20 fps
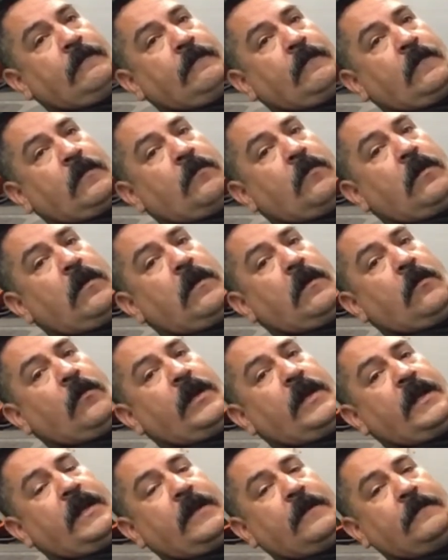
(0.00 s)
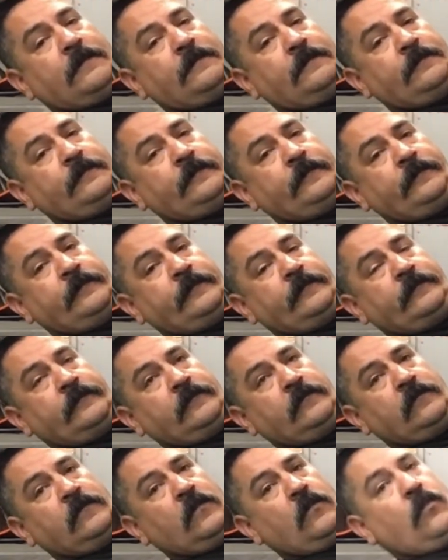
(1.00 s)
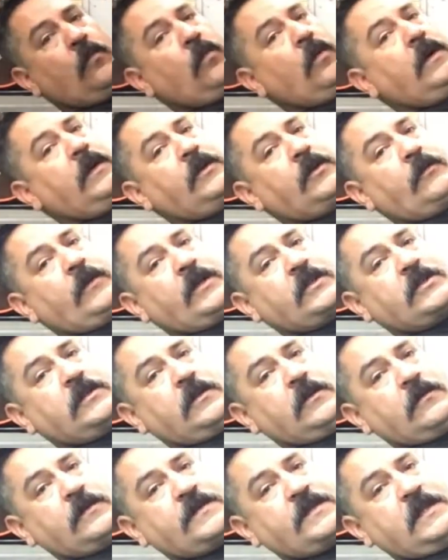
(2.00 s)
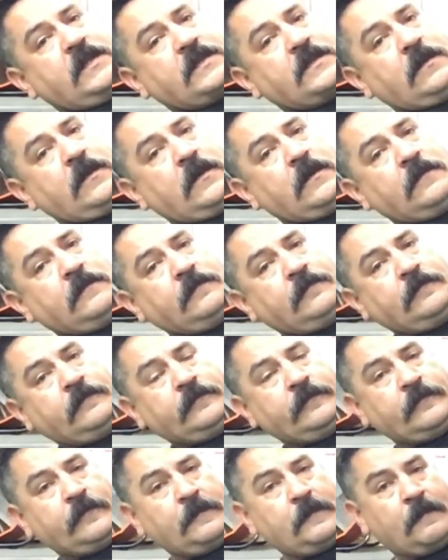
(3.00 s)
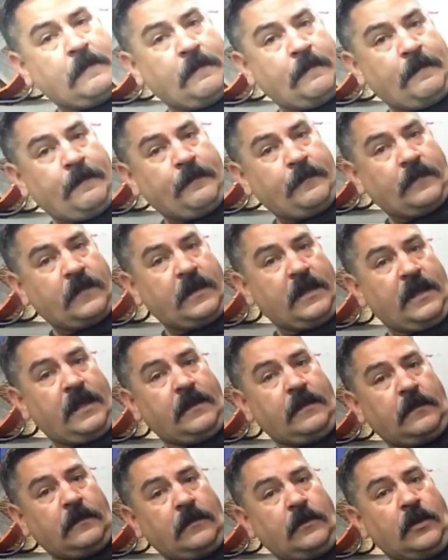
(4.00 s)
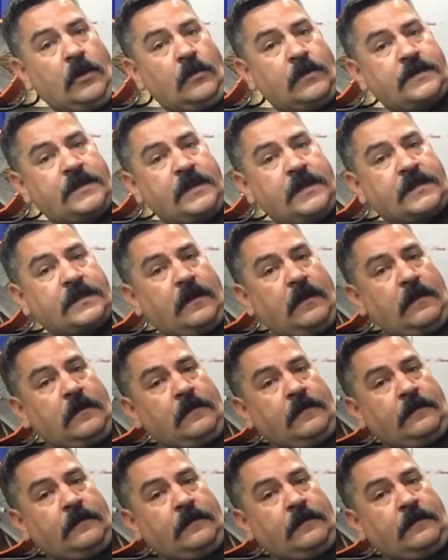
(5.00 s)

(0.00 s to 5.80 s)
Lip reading: Come all the way down. One direction, no seesaw. Okay, no seesaw.